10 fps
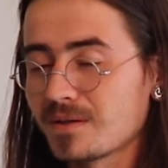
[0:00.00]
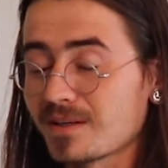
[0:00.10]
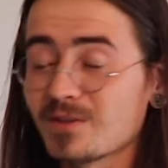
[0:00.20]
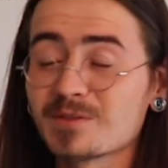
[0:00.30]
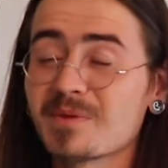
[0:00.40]

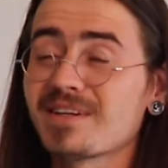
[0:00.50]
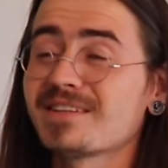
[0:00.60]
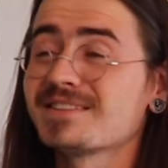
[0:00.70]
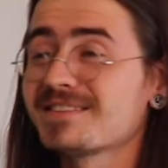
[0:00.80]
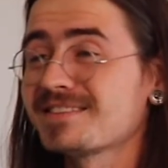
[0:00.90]
closed
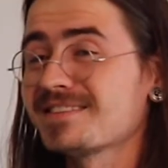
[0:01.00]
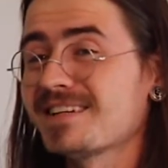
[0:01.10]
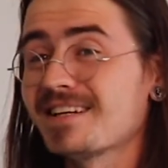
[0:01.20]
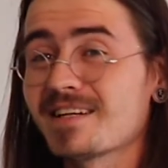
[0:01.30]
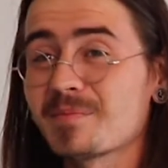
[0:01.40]
my eyes,
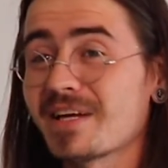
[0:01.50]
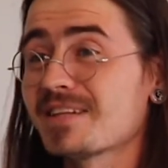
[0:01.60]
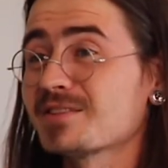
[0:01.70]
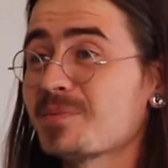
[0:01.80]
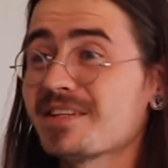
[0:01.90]
and I
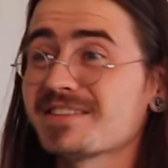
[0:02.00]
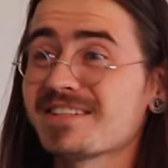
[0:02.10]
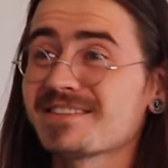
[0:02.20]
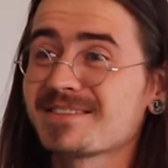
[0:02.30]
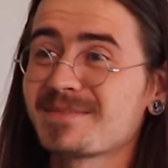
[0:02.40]
began to meditate.